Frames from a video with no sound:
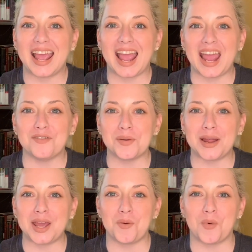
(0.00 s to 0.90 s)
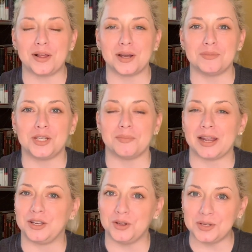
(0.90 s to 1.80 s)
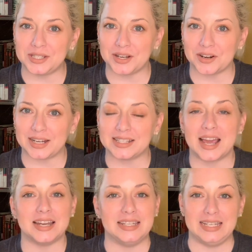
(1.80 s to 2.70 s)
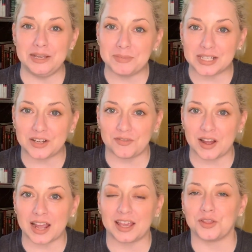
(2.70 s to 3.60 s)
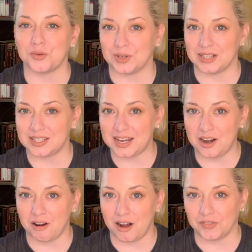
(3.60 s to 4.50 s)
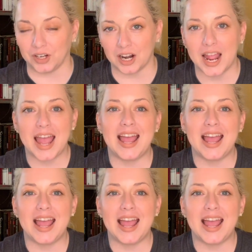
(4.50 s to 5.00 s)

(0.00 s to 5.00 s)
Hey everybody, welcome to my new series, Demystifying the Real Estate Offer.